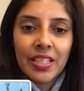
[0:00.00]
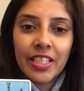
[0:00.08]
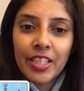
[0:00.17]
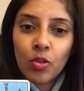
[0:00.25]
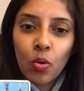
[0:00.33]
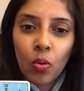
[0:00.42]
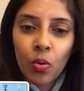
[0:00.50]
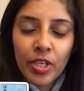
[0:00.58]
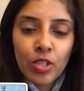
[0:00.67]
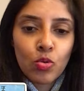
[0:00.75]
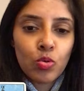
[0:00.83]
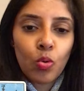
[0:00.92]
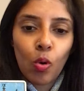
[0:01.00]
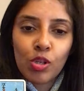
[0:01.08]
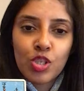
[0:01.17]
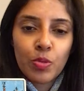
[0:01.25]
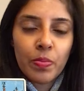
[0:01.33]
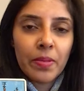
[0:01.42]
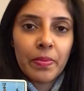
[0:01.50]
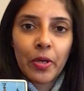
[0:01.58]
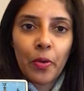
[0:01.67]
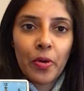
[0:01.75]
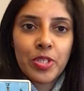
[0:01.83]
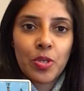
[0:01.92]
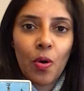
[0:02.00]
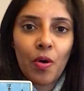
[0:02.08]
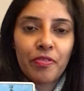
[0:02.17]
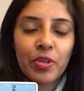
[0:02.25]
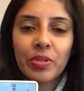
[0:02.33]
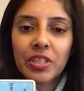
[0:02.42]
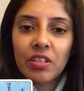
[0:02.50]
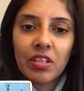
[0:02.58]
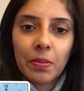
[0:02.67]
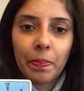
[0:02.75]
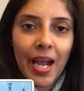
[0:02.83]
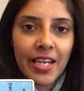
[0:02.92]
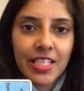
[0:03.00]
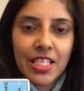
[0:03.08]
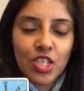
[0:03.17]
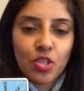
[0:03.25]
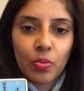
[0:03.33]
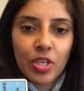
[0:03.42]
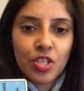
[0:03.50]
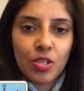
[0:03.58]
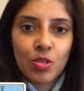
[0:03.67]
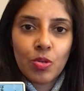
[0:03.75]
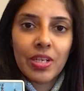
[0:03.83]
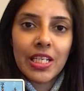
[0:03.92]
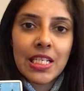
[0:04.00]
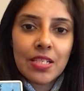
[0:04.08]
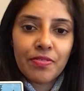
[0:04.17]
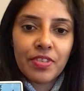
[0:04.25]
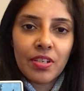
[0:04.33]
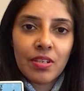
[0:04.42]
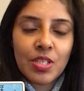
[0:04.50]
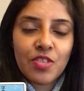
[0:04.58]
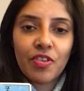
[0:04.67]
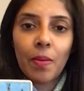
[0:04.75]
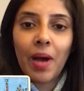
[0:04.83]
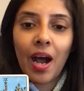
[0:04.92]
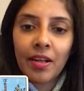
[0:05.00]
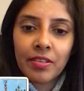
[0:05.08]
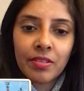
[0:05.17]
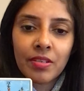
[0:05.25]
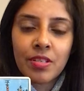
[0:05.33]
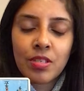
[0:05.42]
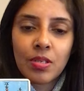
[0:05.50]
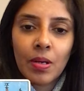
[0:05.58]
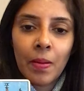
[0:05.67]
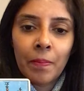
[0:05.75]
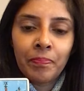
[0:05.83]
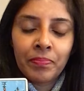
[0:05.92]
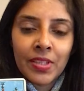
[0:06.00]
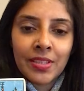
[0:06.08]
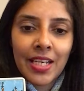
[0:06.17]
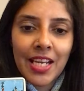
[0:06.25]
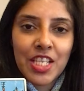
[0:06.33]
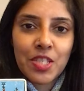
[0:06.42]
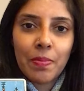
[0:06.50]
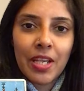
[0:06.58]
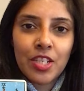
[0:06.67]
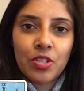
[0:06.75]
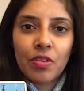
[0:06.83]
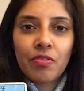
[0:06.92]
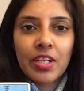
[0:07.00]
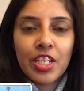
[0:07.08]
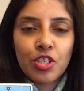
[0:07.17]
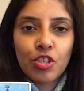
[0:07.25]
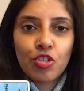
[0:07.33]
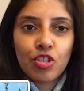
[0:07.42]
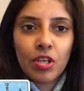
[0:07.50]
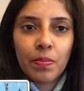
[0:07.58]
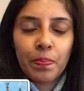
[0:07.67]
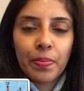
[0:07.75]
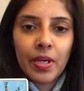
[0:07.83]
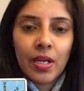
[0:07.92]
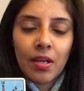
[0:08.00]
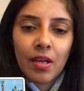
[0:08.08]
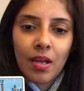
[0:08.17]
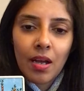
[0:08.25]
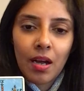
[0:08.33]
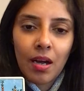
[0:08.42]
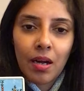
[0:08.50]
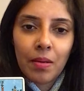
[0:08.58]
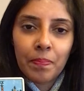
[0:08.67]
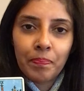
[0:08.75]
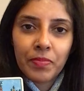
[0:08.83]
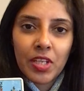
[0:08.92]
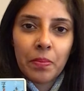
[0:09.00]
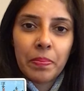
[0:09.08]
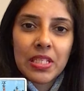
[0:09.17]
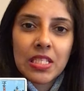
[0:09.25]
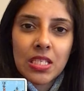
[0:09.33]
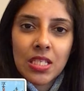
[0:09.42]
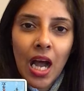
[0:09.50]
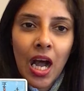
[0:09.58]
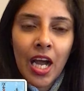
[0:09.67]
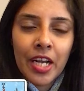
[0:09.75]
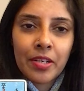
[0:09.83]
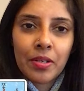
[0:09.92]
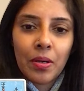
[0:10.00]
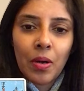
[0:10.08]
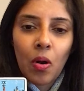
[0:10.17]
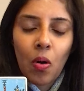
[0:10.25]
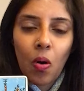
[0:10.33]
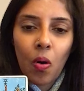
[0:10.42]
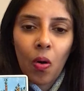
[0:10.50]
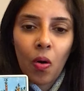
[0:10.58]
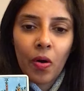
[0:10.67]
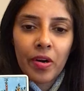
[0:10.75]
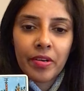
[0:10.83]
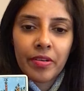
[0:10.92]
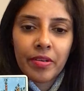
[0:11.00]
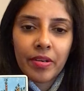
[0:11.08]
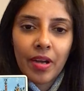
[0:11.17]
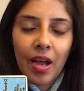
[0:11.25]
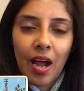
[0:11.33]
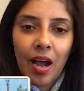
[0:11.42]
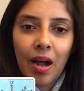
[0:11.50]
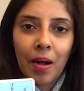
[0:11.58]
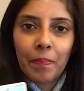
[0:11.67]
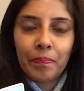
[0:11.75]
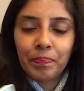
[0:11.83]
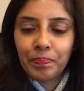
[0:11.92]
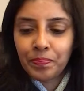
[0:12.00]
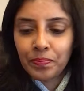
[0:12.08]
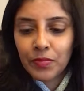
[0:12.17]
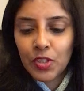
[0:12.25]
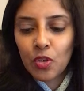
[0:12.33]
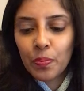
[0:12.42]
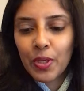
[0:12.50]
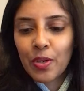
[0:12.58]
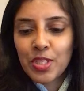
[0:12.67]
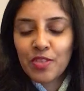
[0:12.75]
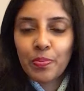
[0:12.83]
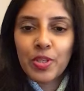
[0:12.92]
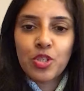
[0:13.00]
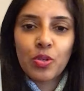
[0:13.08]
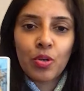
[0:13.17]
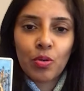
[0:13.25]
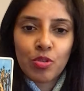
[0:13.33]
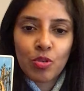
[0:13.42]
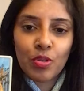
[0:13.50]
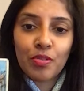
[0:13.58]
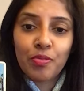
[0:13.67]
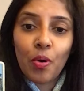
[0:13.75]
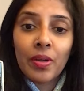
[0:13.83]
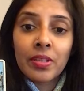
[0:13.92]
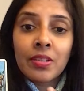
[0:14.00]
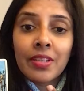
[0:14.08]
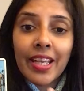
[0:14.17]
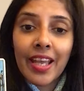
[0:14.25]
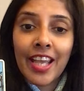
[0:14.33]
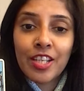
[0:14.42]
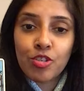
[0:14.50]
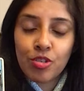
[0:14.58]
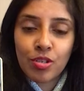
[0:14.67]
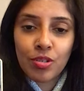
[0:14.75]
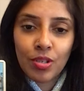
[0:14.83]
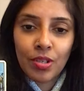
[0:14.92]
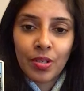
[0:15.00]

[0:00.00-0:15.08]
ego it could also be because of you know third party situations or interference from others that has made your relationship um, a bit sour or um, you know because of which you're sort of on the edge